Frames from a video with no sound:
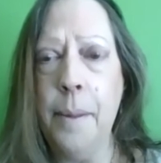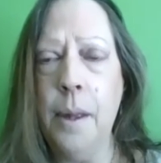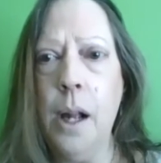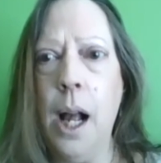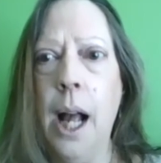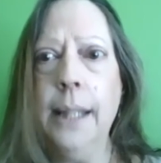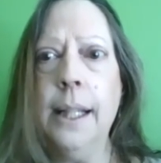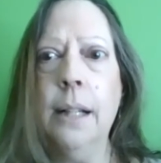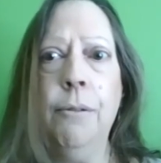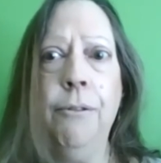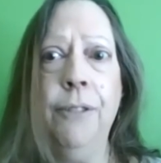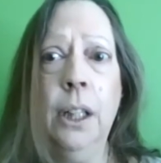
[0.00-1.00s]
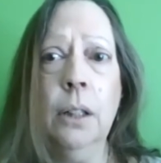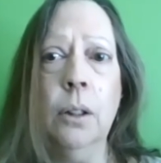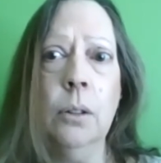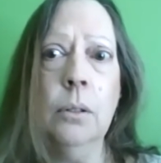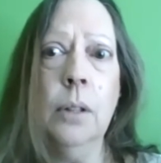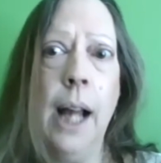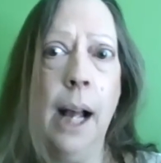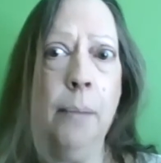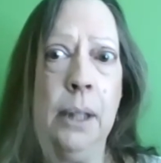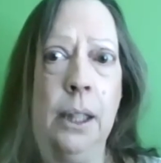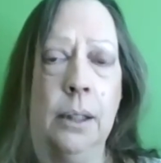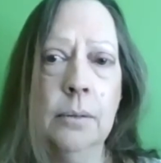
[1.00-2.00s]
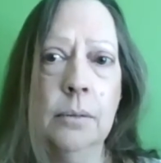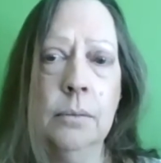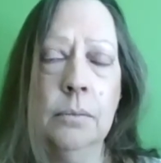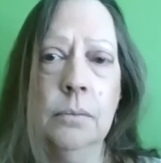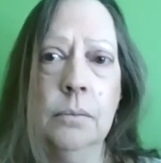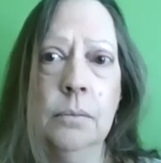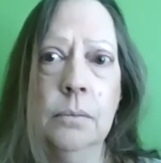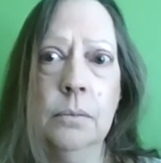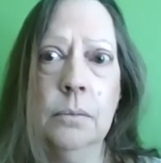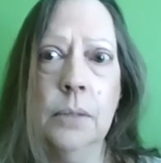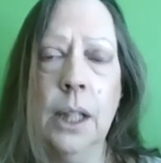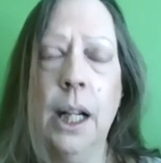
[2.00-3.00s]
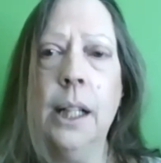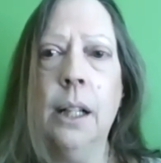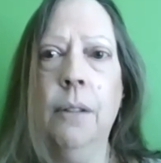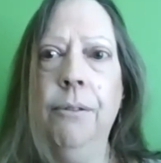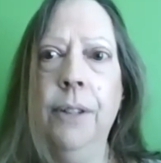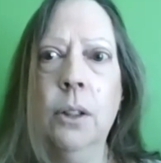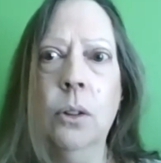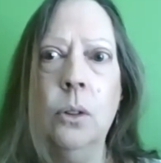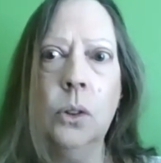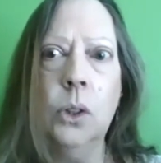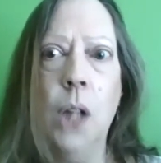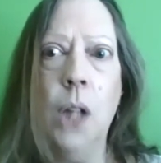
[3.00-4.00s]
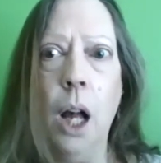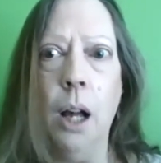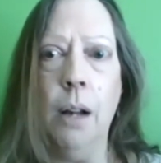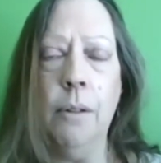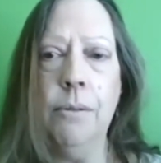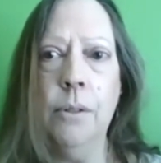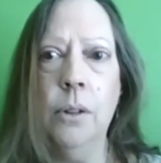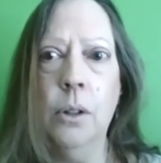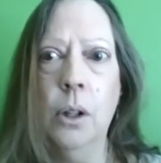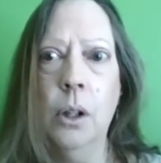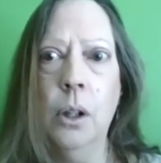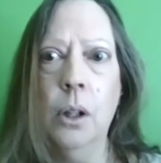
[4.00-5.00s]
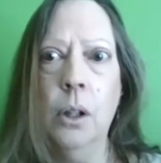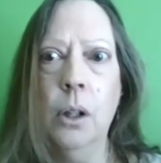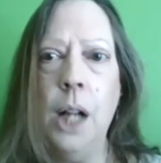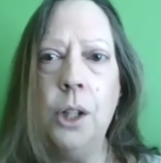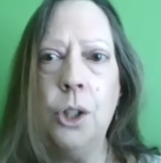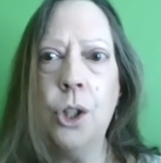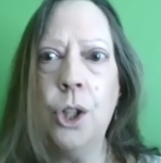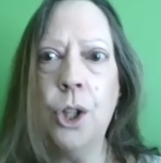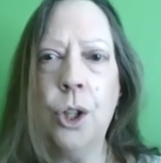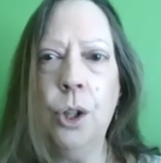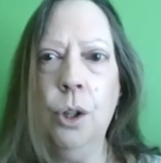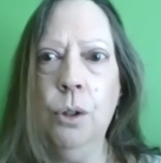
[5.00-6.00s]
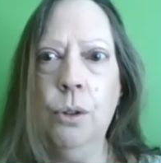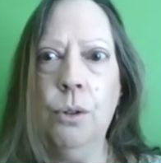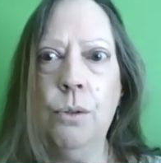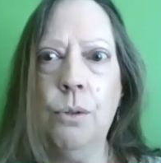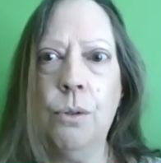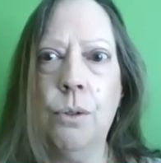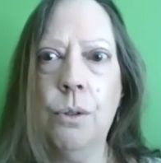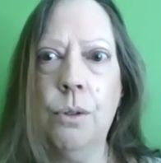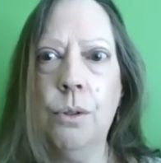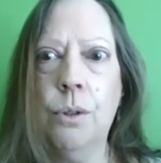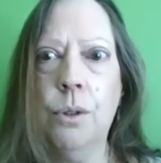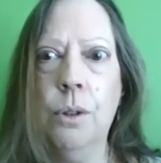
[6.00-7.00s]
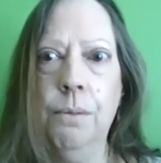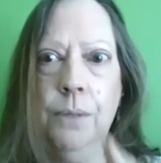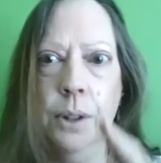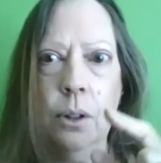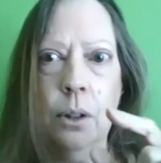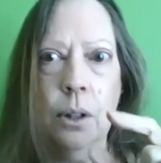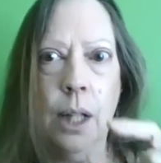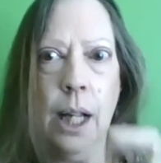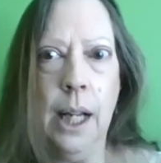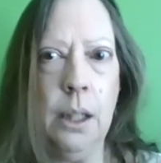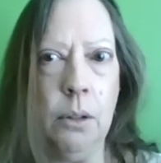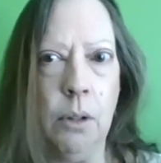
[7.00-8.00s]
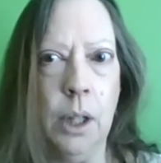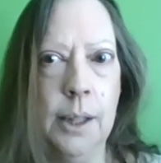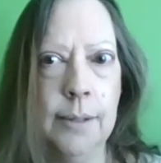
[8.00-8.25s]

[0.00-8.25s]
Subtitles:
I can feel happy and I can feel love. I choose to feel angry.